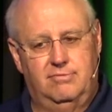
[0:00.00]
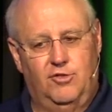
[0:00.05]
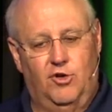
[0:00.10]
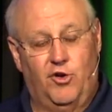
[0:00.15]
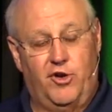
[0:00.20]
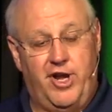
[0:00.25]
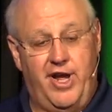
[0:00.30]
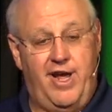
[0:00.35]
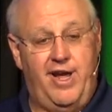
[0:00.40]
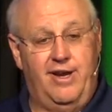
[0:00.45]

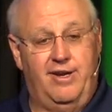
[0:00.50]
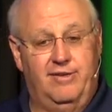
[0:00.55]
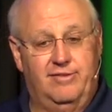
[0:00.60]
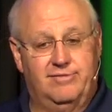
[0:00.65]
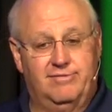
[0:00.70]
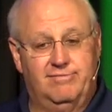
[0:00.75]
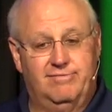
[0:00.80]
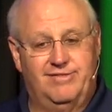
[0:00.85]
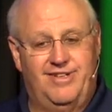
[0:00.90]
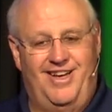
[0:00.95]
Okay,
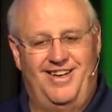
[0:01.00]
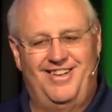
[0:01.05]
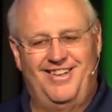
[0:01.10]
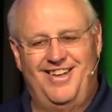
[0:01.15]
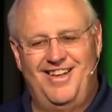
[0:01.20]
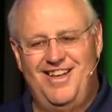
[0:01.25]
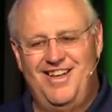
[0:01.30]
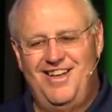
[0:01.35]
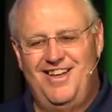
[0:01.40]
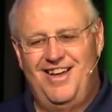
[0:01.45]

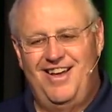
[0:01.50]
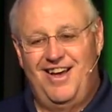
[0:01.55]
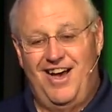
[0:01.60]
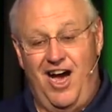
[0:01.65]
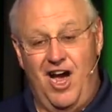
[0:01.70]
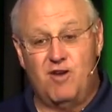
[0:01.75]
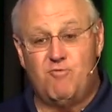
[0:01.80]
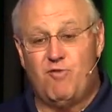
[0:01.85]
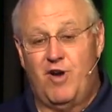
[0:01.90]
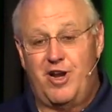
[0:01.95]

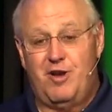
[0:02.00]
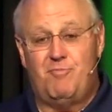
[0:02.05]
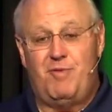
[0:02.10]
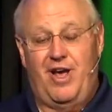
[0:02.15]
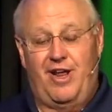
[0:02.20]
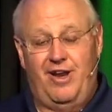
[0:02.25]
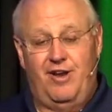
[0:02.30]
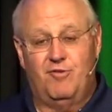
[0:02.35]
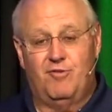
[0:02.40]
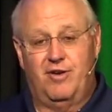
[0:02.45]
I'd read
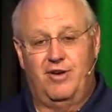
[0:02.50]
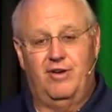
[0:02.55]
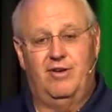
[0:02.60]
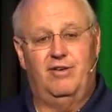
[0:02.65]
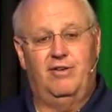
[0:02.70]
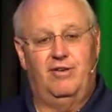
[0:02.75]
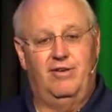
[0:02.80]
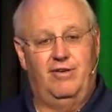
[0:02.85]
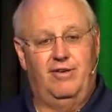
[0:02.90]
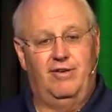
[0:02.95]
about
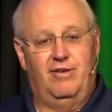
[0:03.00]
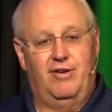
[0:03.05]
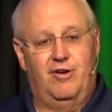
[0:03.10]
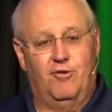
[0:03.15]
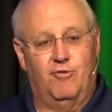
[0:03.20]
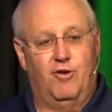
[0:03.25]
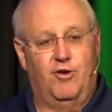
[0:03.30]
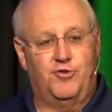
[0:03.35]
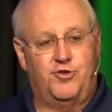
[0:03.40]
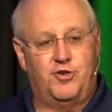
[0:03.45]

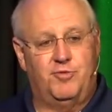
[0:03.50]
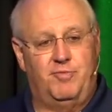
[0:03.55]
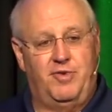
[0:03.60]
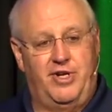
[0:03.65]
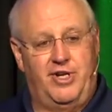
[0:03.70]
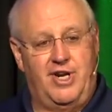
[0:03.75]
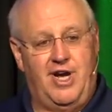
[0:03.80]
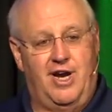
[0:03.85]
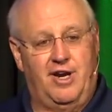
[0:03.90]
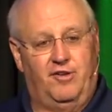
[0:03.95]
Hiroshima
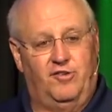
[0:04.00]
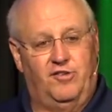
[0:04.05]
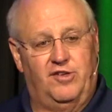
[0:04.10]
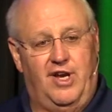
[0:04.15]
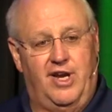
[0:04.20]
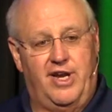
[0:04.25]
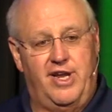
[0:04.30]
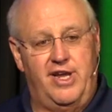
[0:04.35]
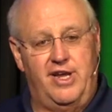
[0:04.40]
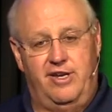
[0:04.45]
and
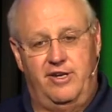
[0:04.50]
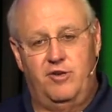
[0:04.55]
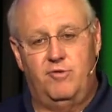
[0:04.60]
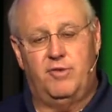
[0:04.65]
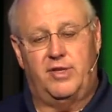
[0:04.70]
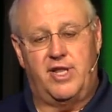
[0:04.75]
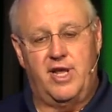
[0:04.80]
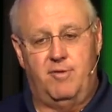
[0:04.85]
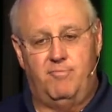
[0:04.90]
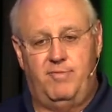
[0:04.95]
Nagasaki. I knew
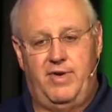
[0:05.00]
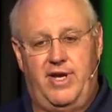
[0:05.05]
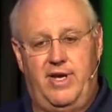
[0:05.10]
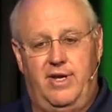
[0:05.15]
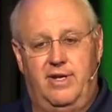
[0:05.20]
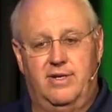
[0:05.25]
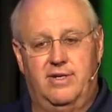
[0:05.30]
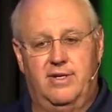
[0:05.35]
what that meant.